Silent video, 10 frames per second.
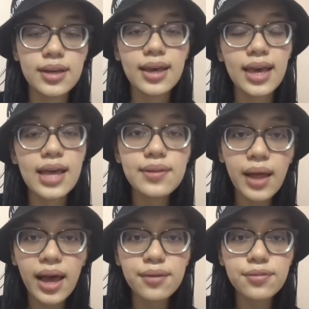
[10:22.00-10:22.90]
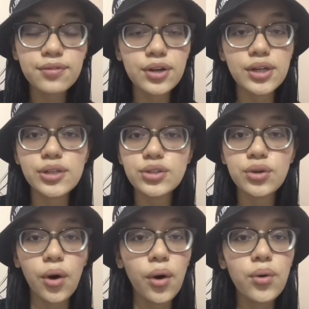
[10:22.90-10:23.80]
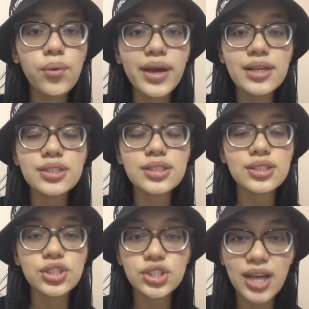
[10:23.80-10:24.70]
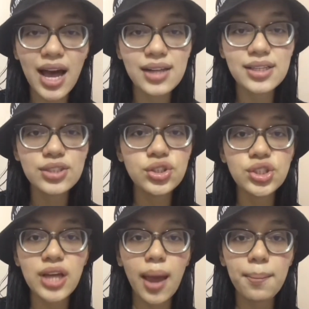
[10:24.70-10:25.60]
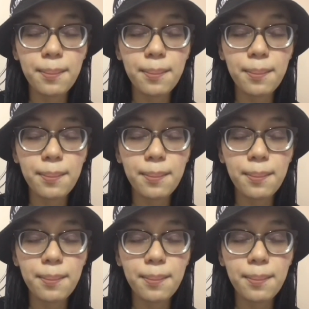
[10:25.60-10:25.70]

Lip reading: In life, there is always a challenge and